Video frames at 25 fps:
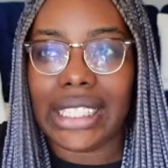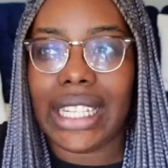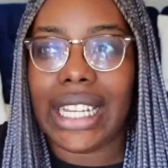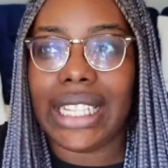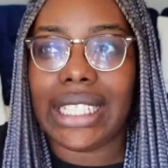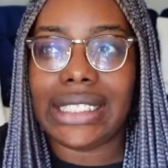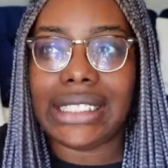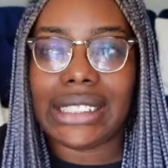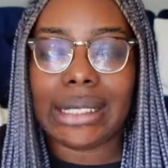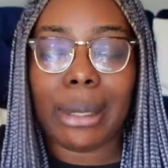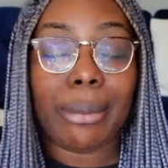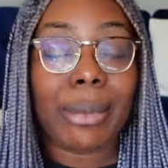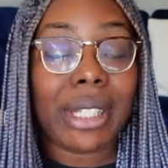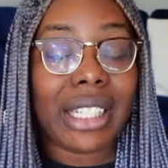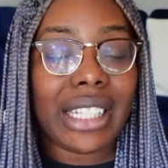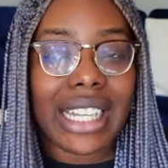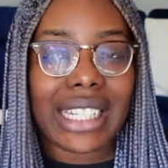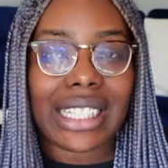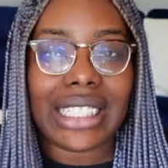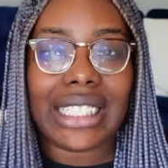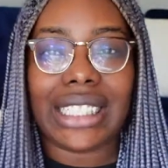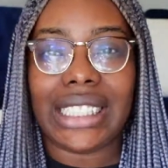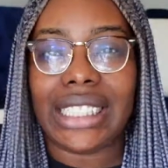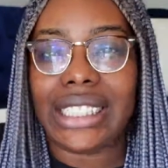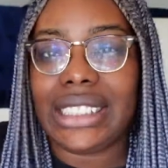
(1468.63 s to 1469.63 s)
like something
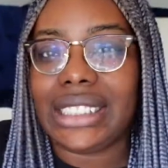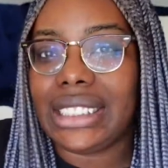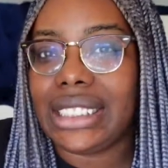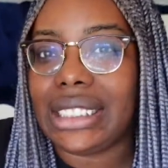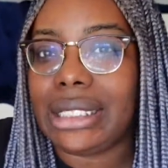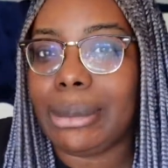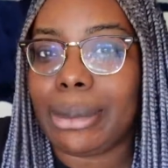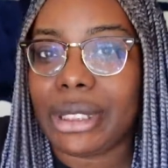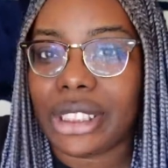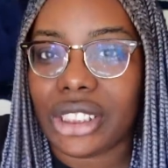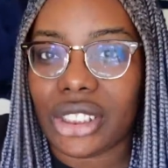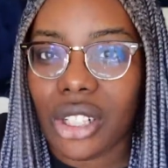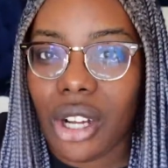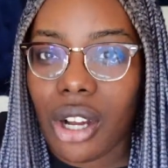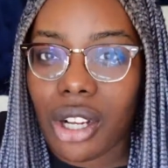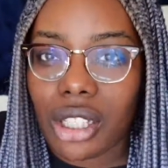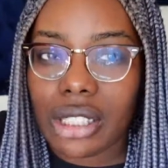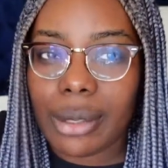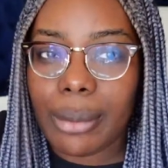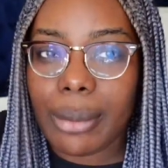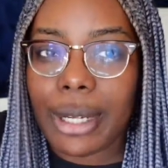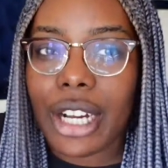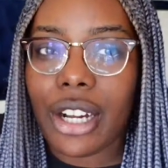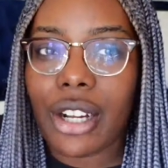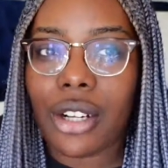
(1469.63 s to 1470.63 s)
that could have easily been talked
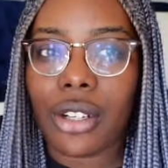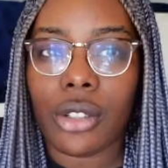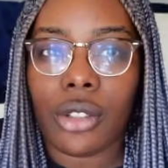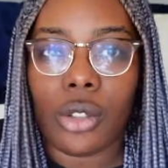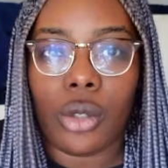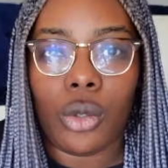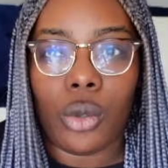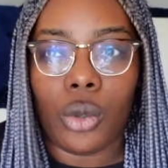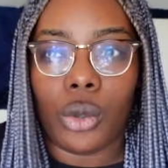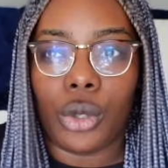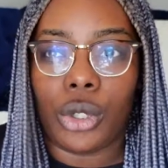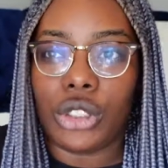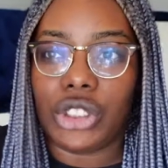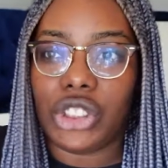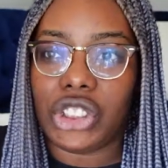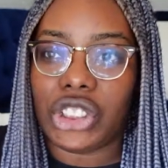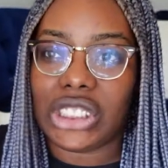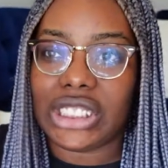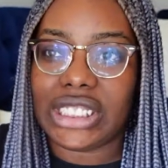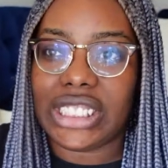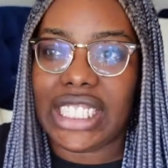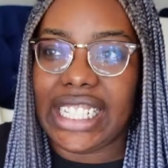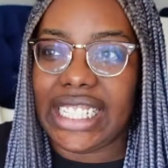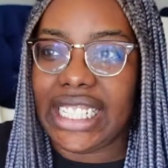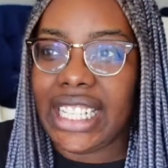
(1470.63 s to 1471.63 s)
about or
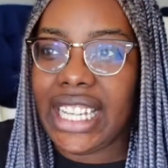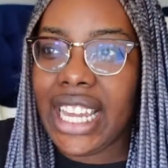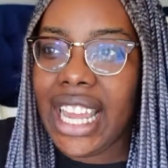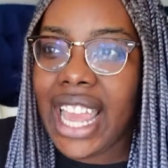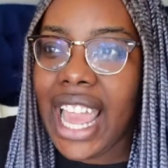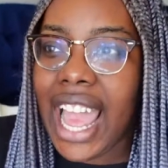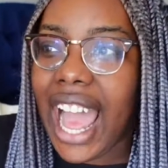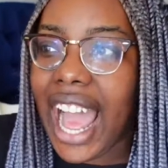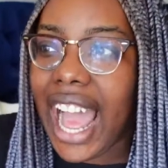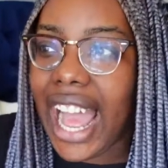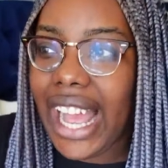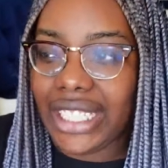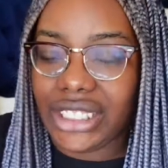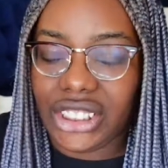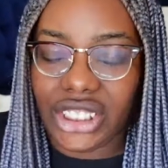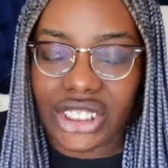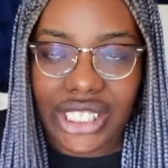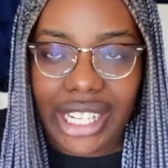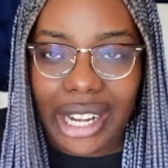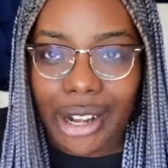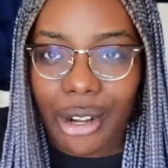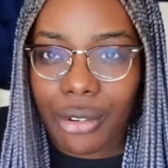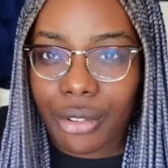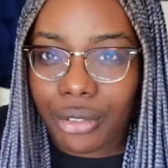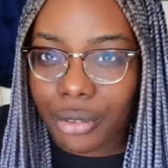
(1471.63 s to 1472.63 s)
just like hashed
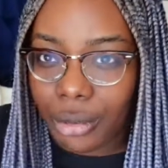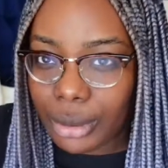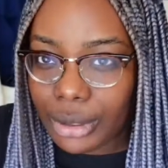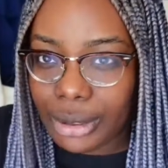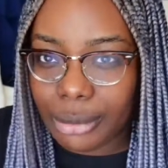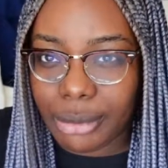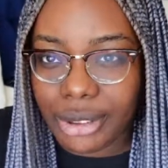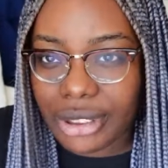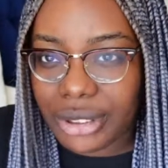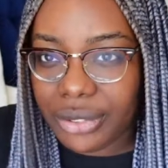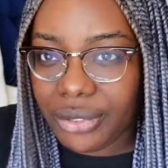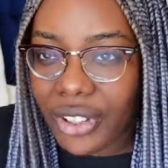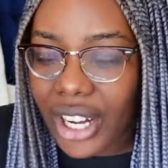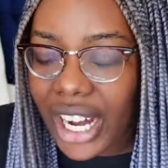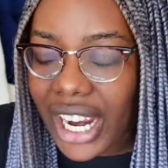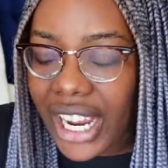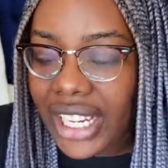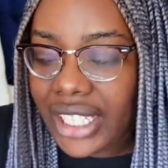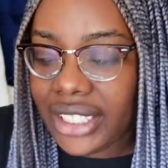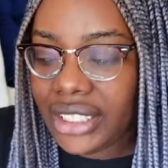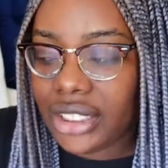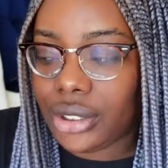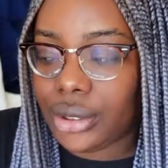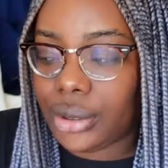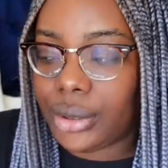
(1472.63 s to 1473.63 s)
out when it was
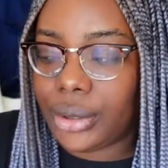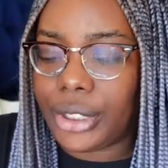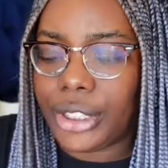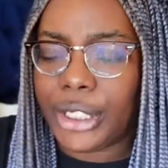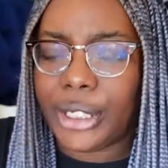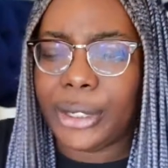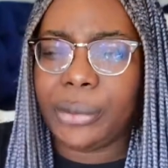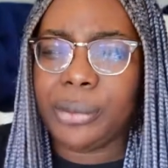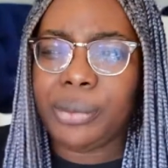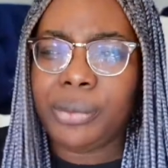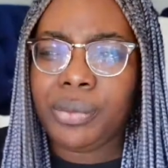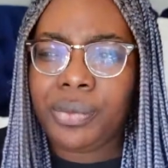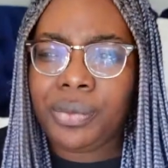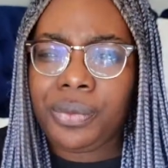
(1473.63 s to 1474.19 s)
fresh, or